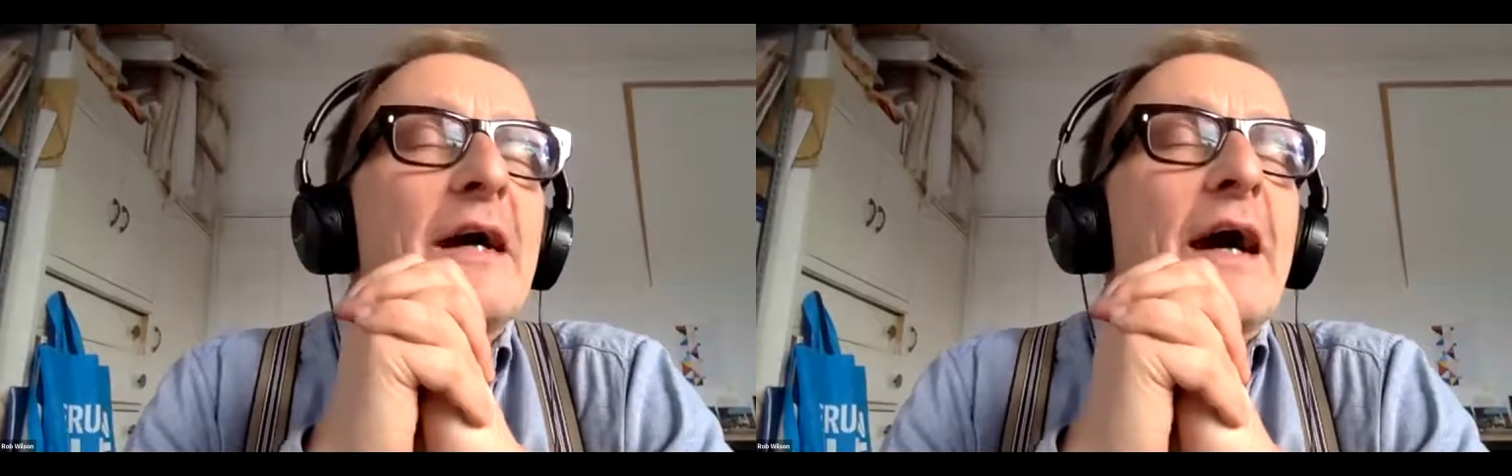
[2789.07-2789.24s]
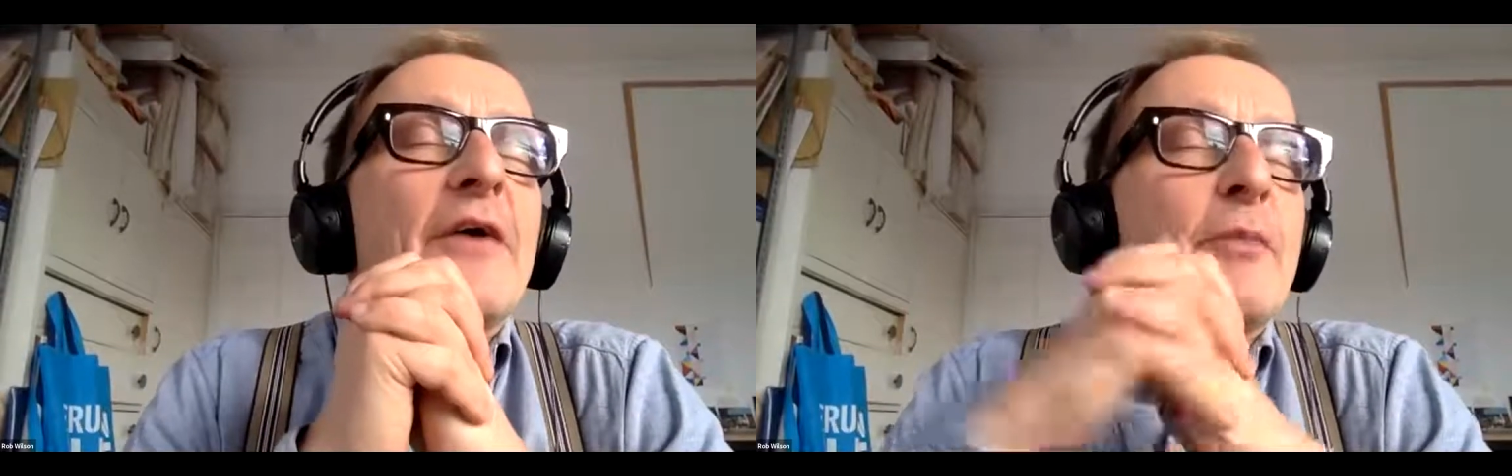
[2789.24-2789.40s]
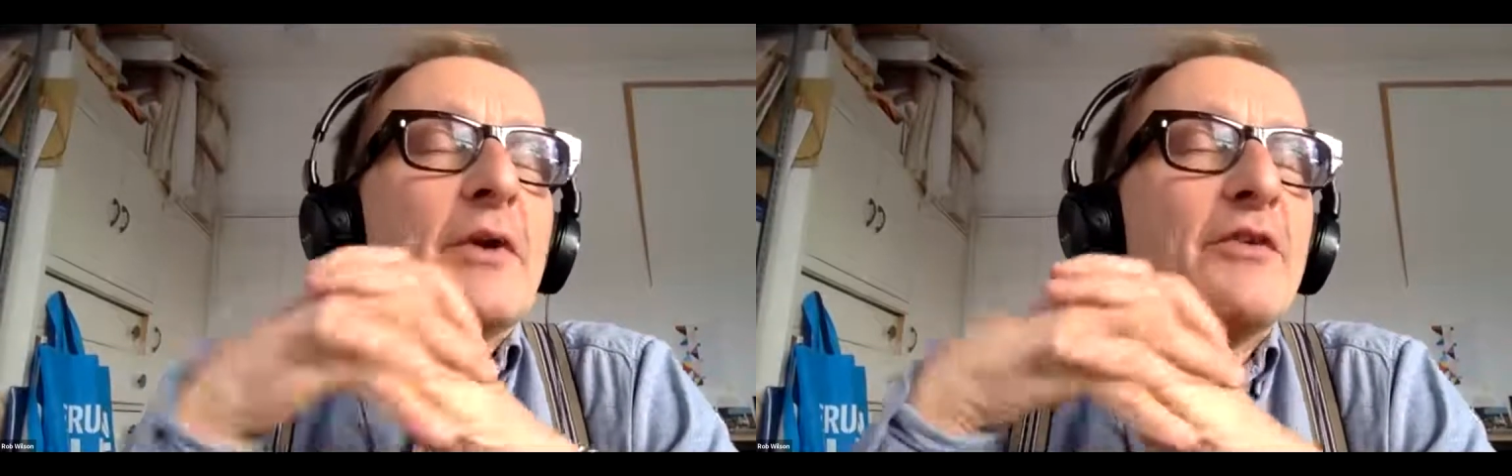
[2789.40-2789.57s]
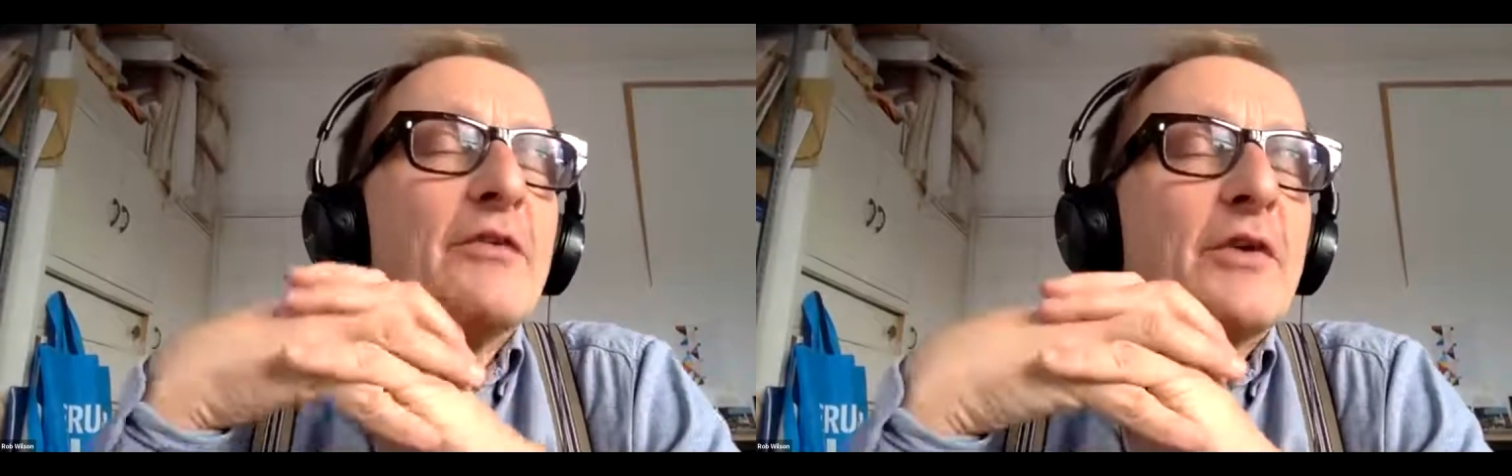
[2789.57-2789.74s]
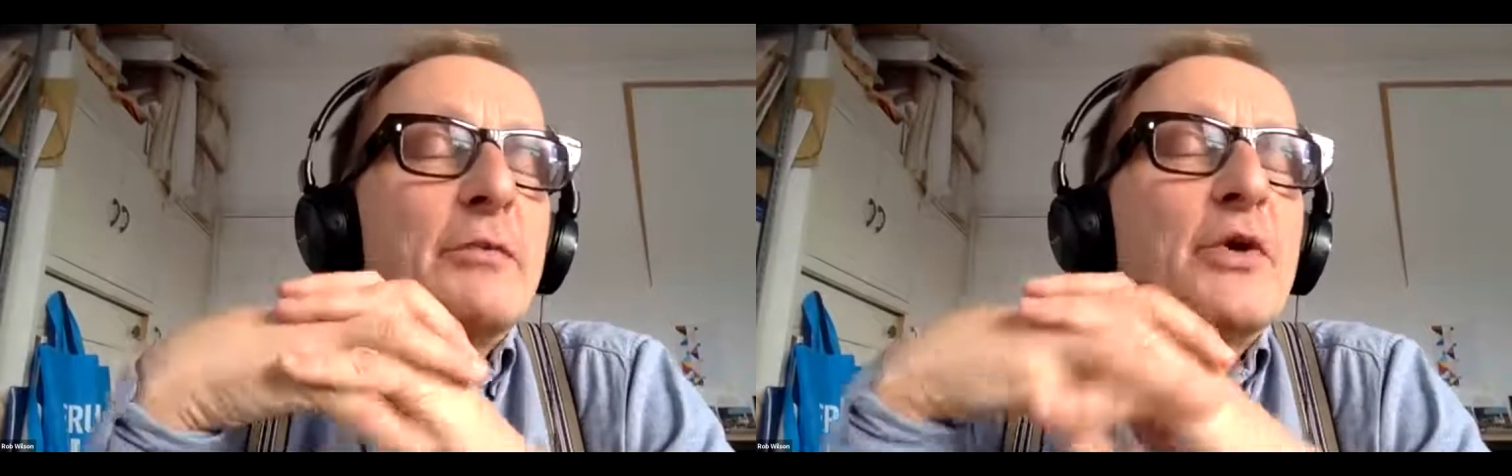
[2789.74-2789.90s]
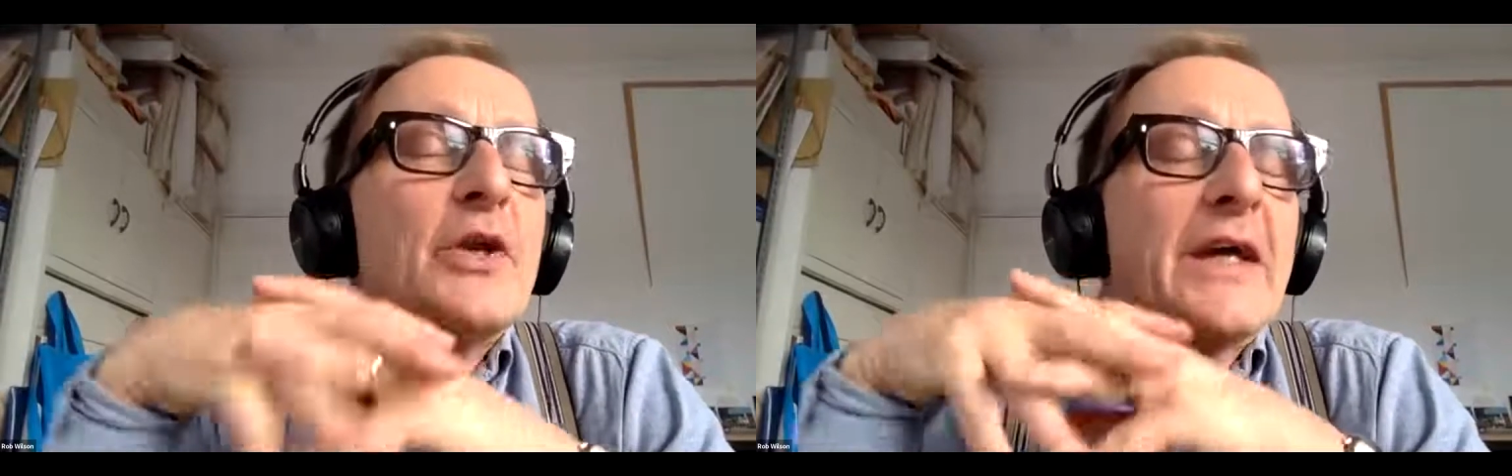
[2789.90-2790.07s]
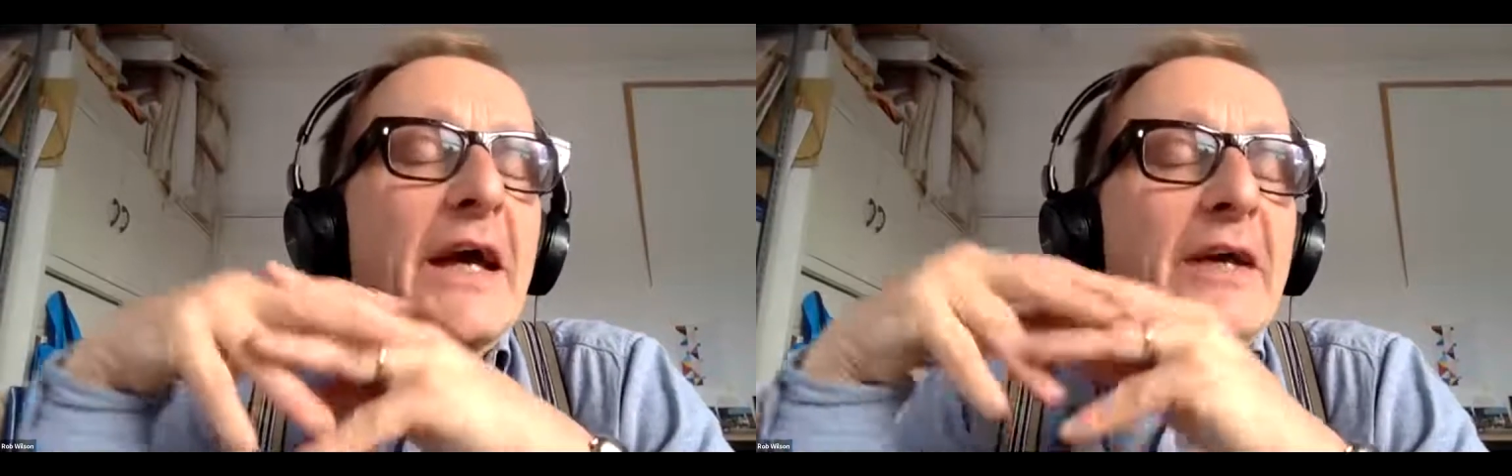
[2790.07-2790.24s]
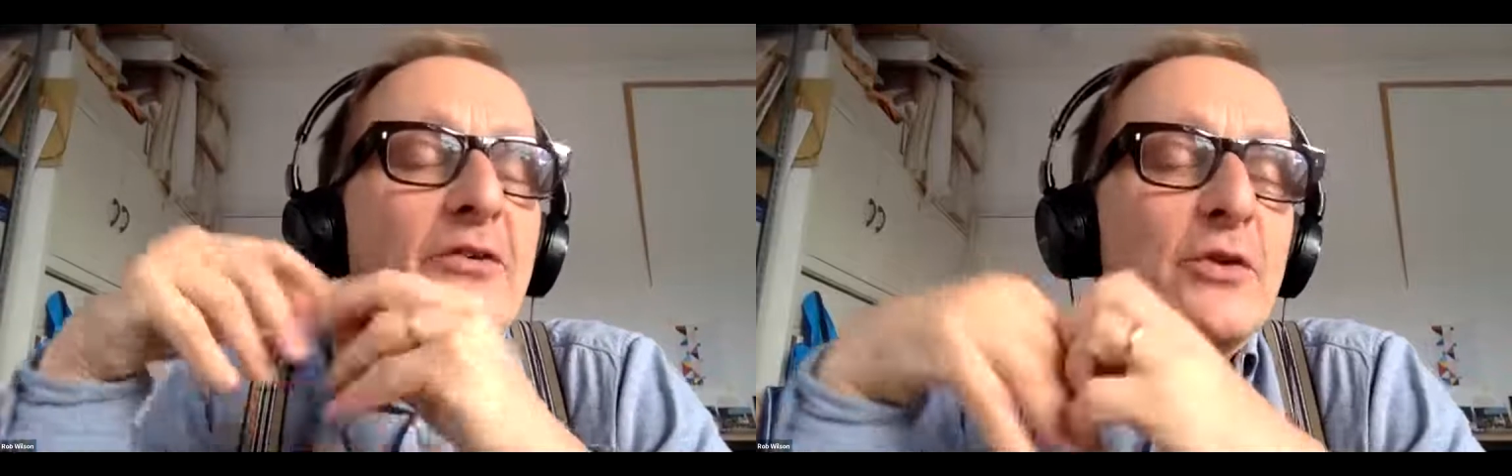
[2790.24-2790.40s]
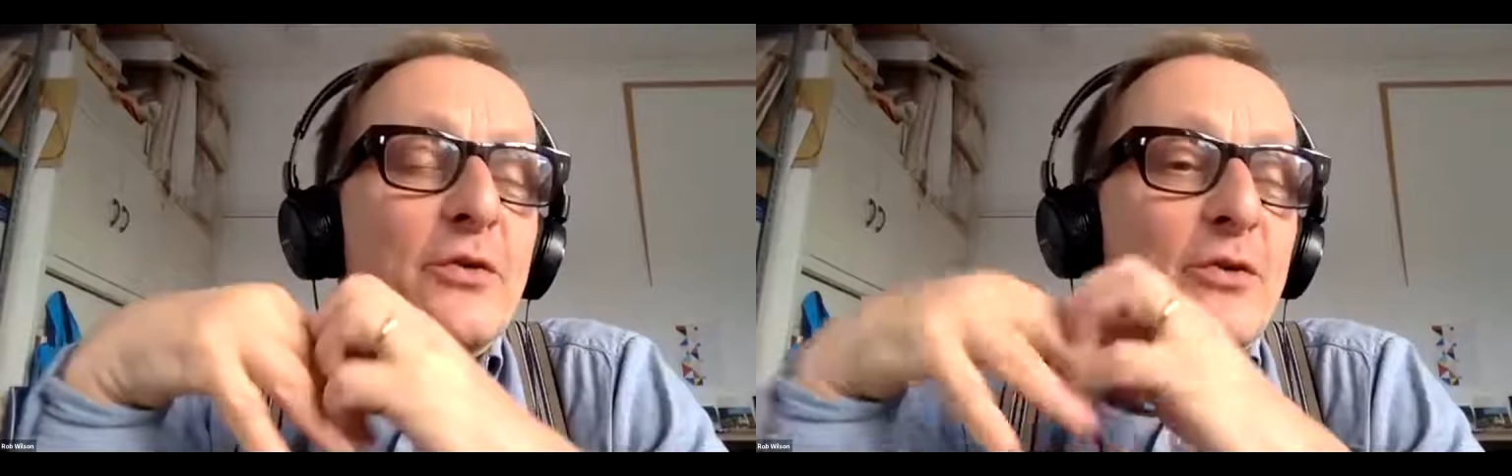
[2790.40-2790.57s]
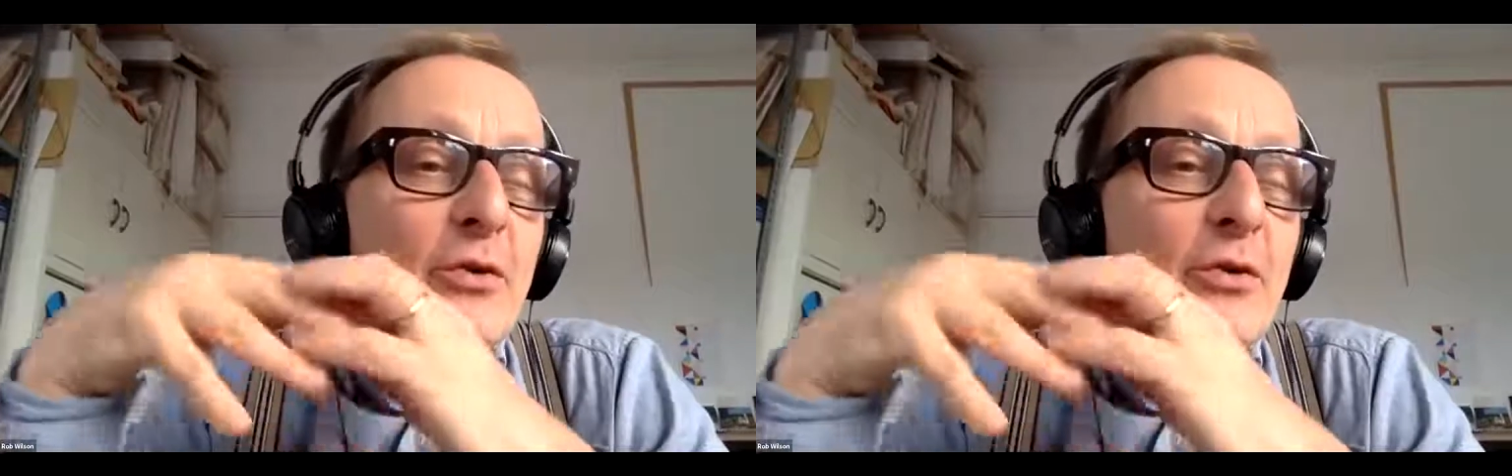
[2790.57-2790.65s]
aspect of communication you're